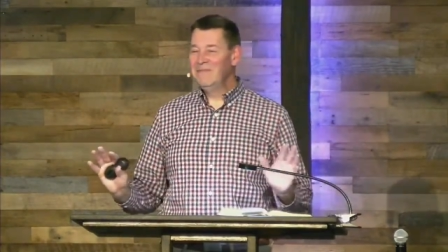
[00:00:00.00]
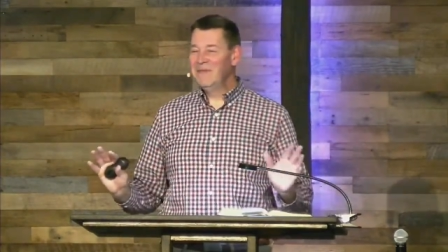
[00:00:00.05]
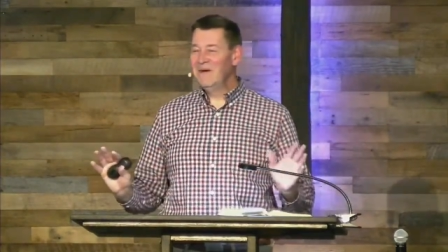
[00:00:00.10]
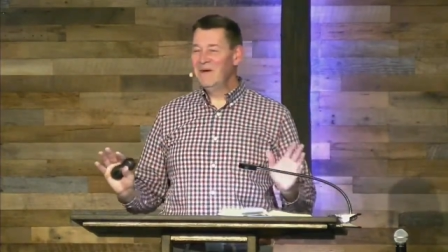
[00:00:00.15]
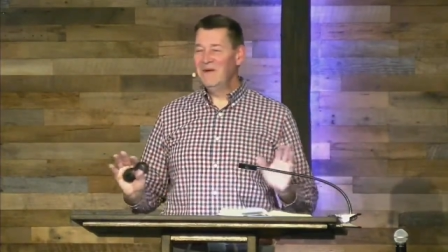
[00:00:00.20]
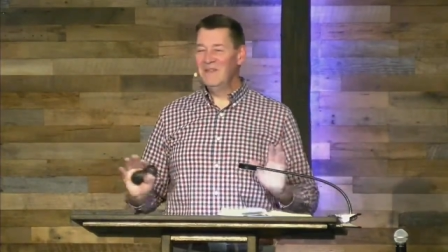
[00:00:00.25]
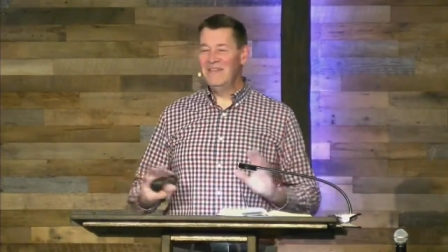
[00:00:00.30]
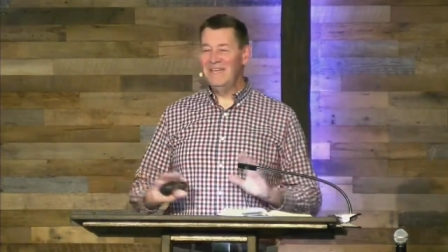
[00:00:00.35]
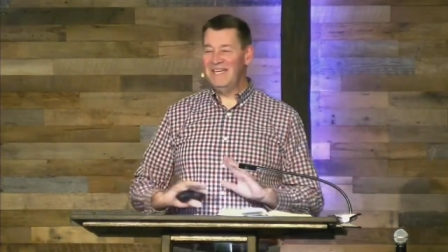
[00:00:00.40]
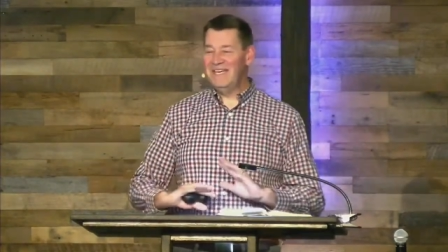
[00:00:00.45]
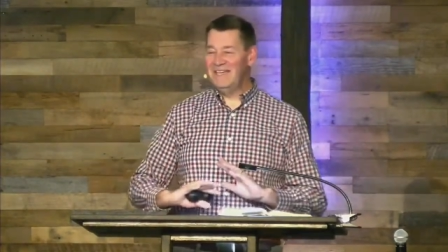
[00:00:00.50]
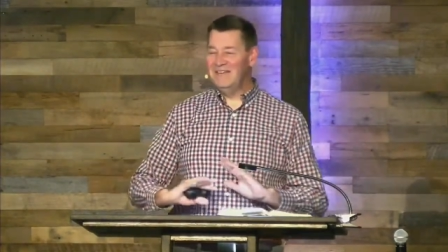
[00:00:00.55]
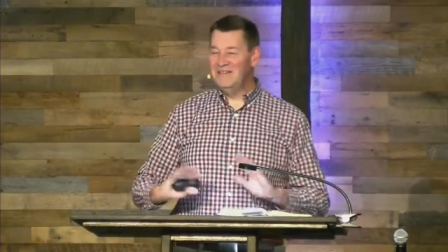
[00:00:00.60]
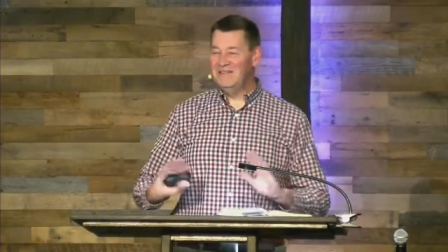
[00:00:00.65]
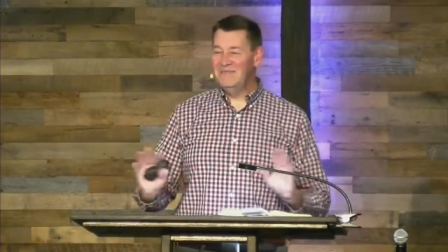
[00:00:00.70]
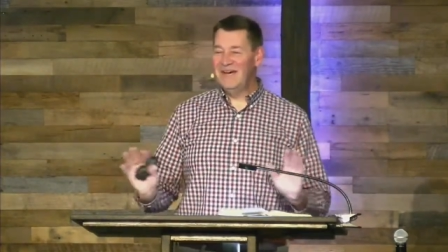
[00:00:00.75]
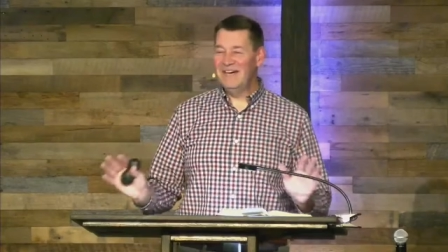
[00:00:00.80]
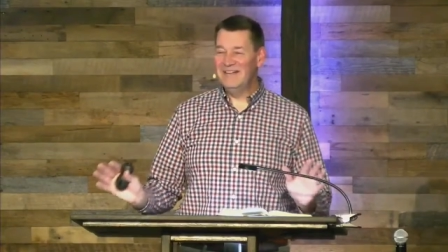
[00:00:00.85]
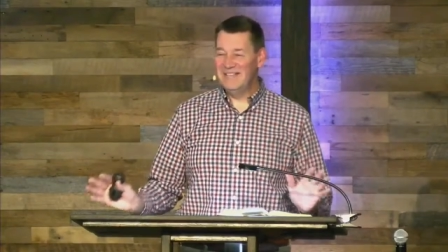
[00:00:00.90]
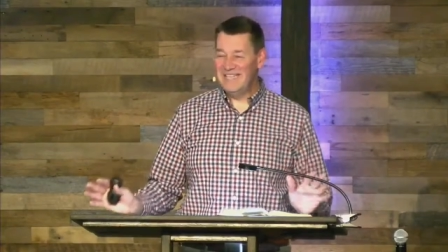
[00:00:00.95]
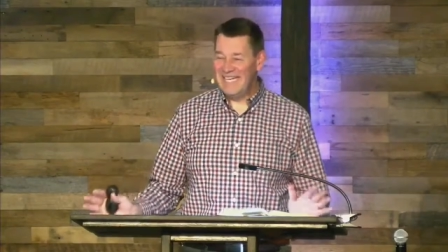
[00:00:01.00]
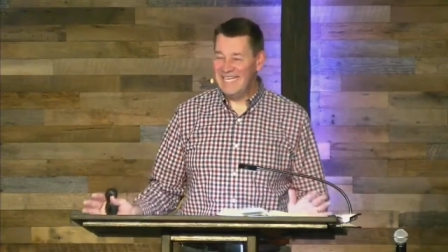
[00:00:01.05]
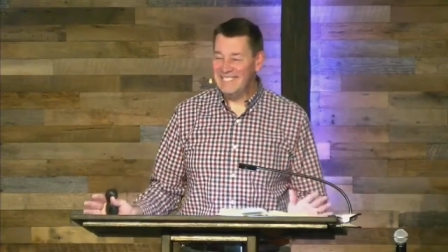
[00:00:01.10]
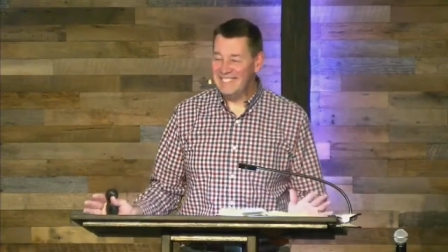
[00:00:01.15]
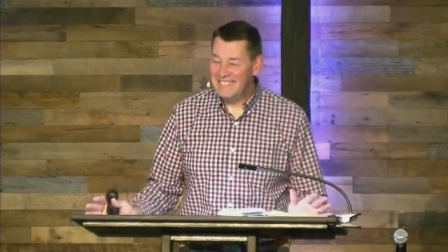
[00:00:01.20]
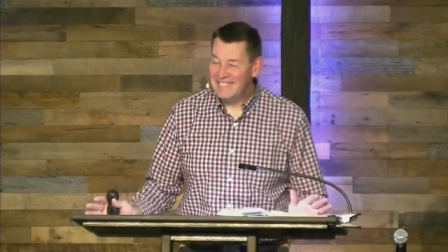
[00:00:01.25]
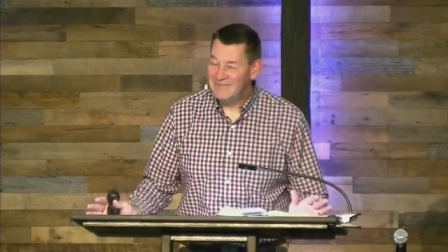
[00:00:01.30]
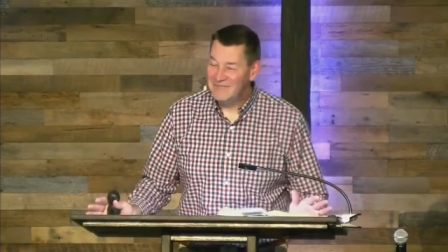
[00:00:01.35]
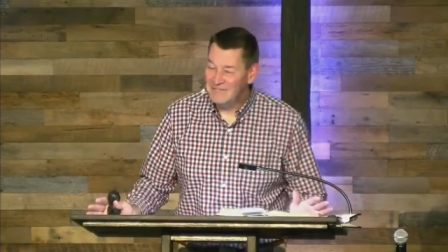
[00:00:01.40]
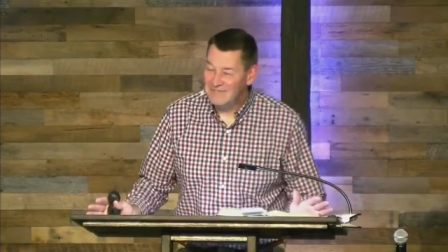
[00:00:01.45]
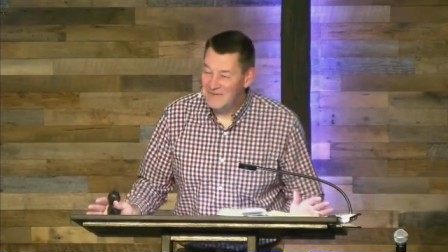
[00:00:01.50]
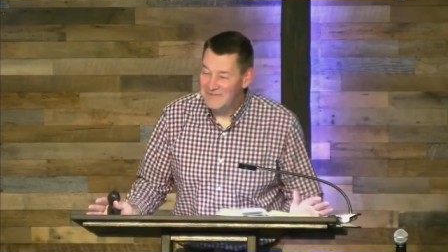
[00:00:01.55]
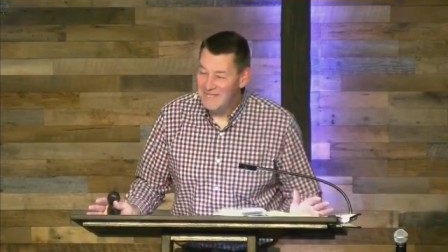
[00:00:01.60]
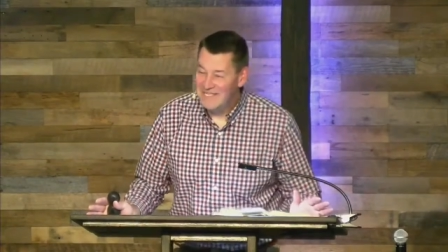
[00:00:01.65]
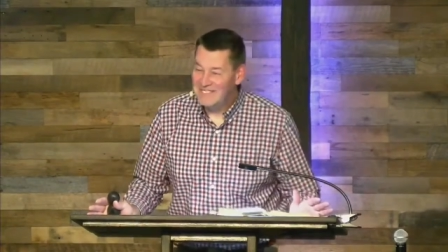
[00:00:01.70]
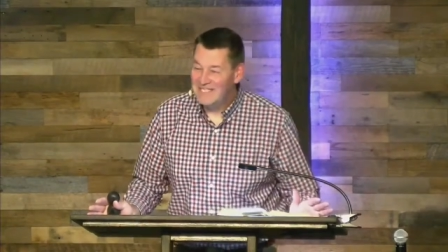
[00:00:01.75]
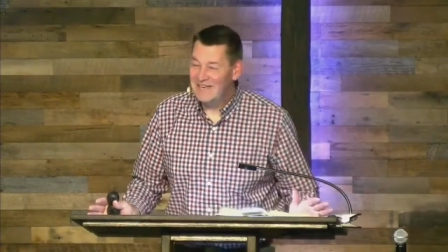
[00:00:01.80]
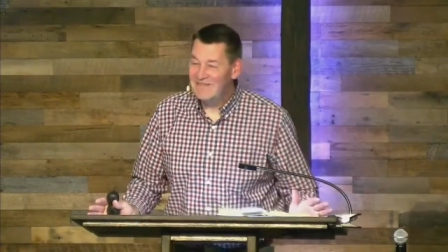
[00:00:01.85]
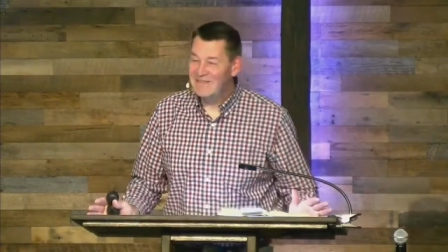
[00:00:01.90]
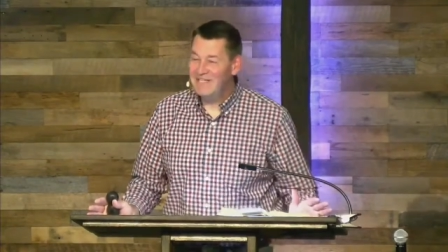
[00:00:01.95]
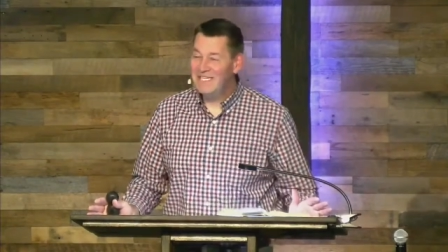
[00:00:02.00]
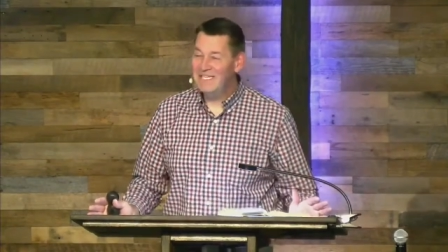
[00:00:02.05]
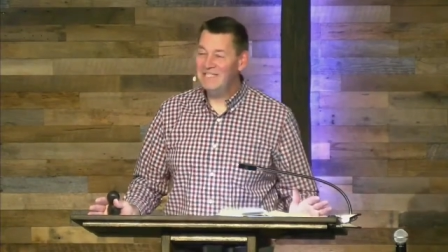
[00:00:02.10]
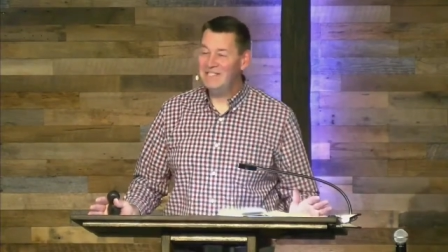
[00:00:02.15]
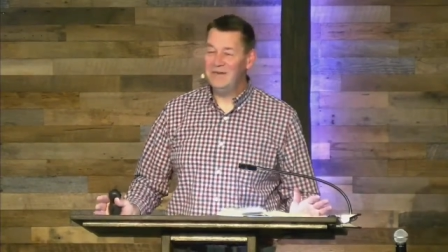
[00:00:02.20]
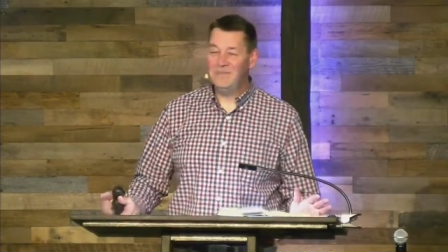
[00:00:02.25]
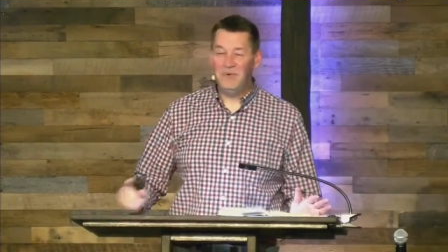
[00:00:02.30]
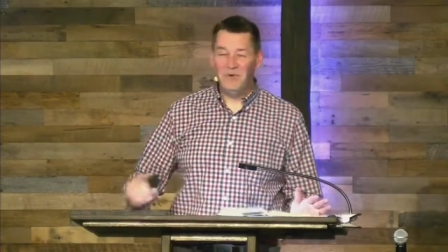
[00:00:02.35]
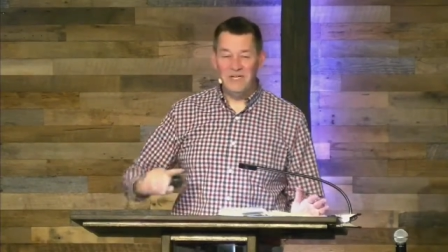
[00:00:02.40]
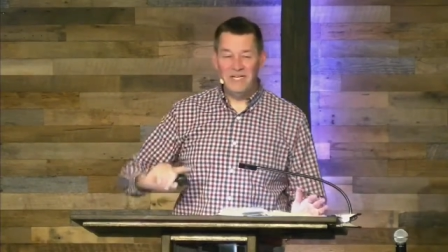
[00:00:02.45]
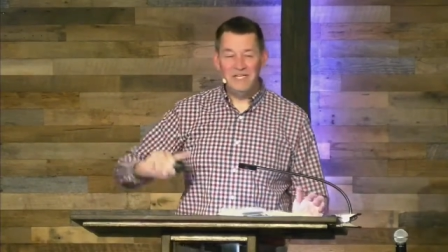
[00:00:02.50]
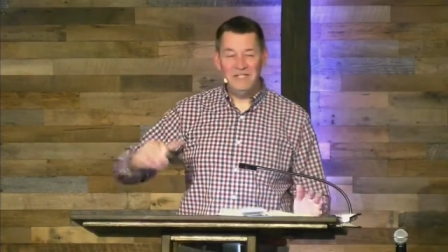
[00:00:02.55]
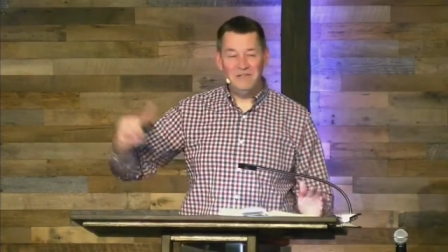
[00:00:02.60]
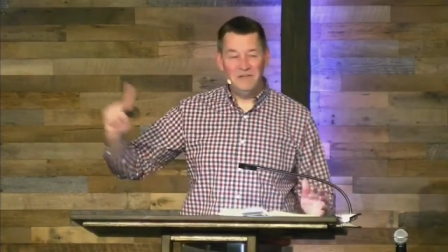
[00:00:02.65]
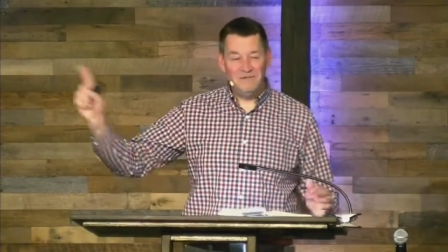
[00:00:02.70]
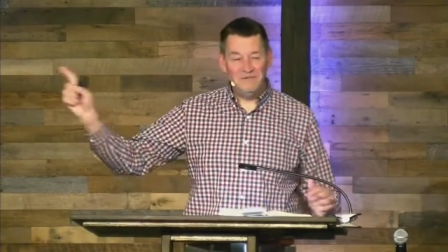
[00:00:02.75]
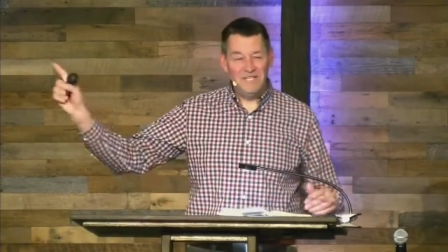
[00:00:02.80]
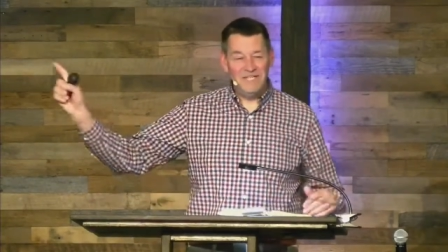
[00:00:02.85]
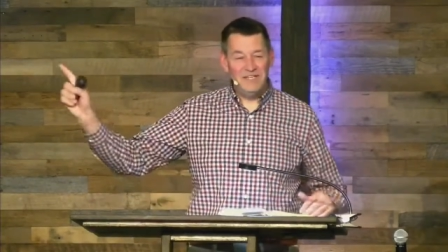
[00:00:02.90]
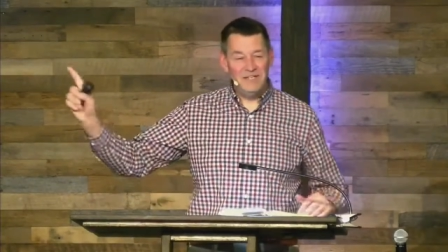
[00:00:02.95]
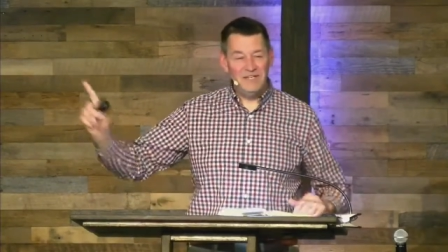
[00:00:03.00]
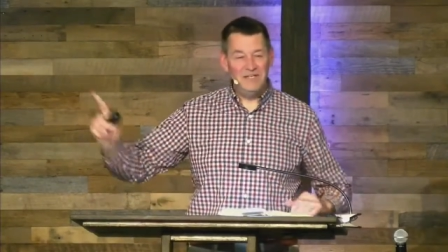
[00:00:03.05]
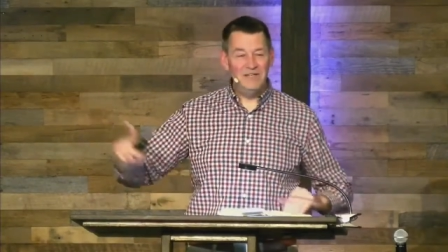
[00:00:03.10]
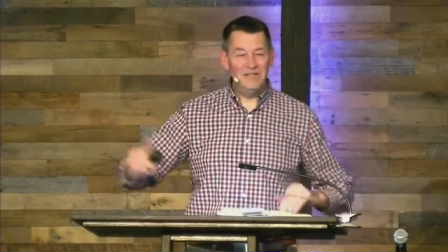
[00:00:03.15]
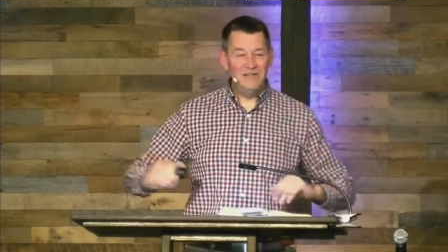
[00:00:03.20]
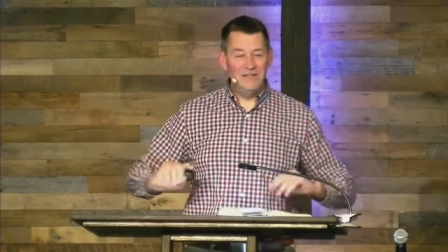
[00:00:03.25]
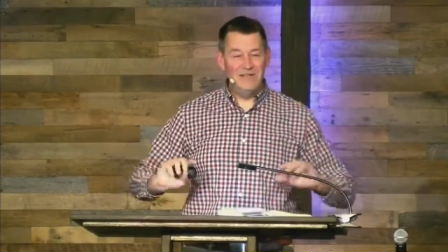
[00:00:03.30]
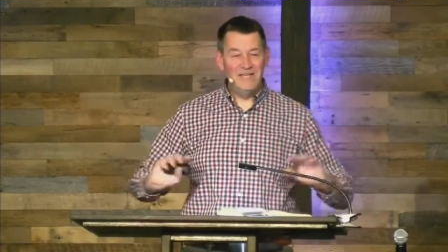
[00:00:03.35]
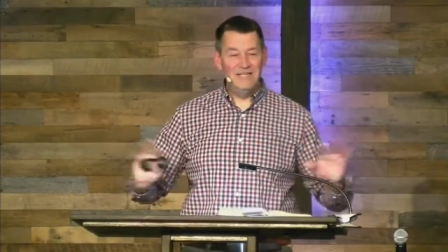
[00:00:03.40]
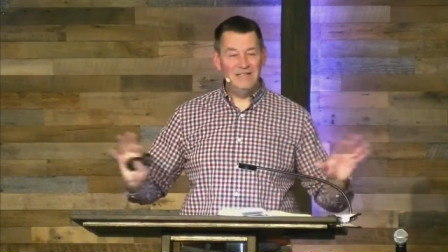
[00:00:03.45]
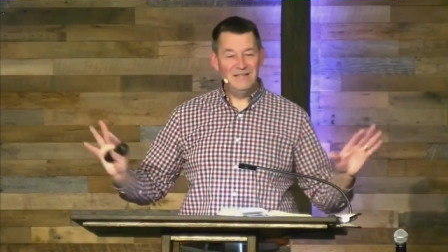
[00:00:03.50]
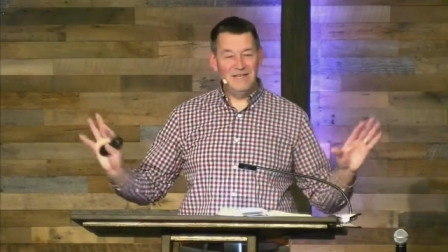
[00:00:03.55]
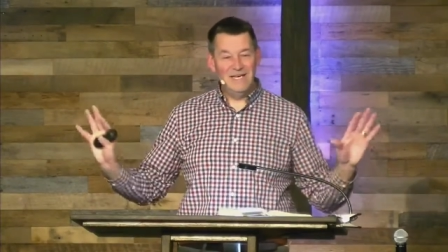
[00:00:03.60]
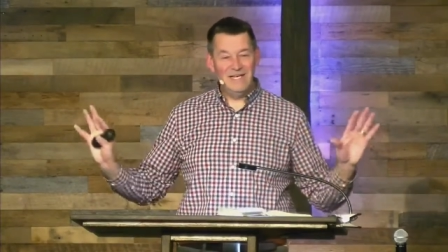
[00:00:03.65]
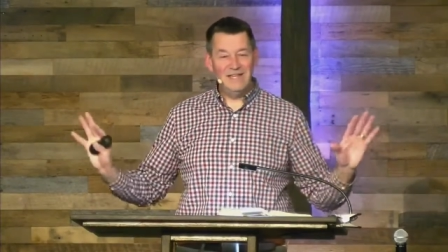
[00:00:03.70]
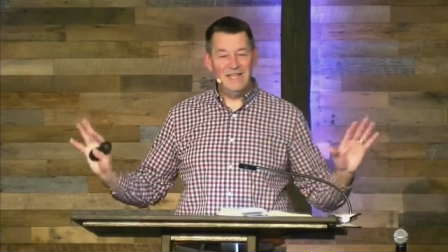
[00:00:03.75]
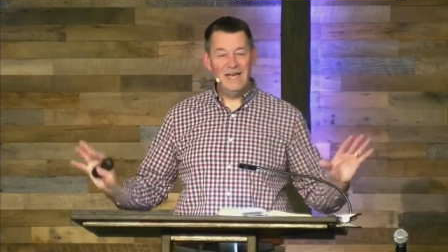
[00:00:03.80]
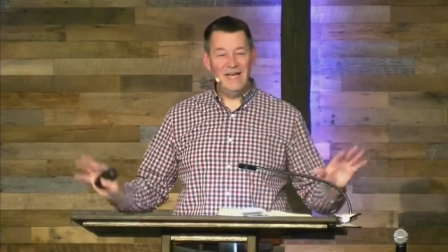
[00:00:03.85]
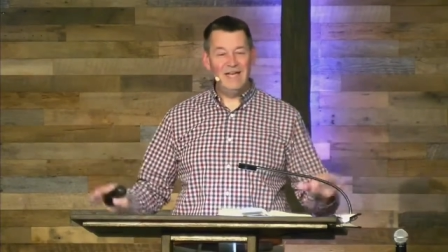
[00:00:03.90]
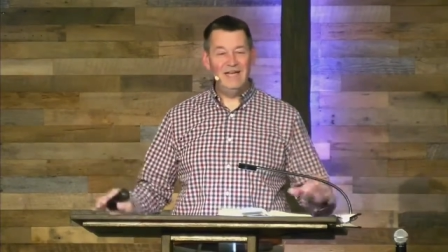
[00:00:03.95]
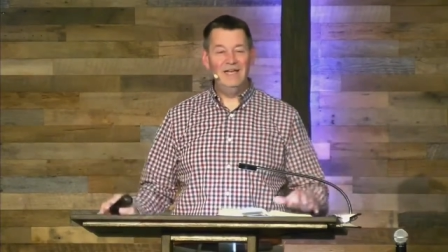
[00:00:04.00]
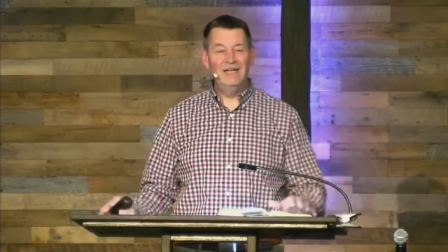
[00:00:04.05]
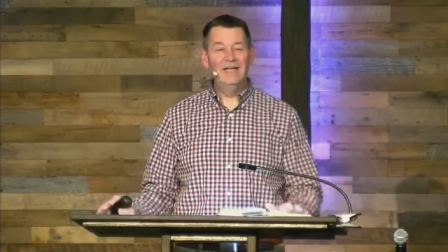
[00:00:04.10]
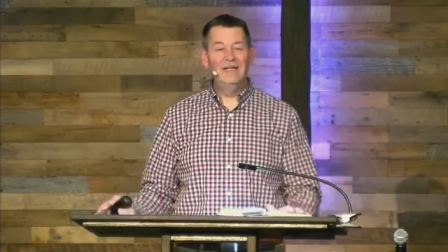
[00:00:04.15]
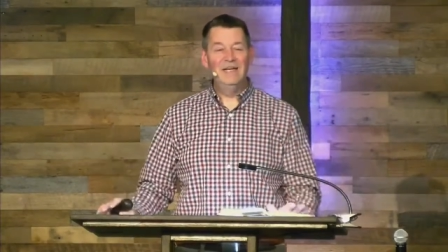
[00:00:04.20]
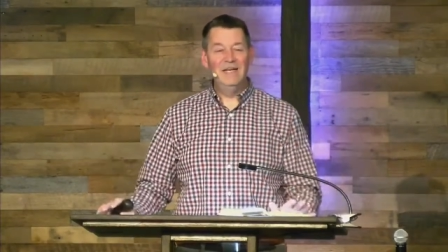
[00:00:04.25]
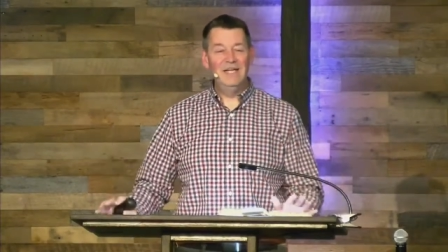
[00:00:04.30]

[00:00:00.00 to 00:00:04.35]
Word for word: All that he knew about dancing was from the 70s. You pointed your finger and things like that.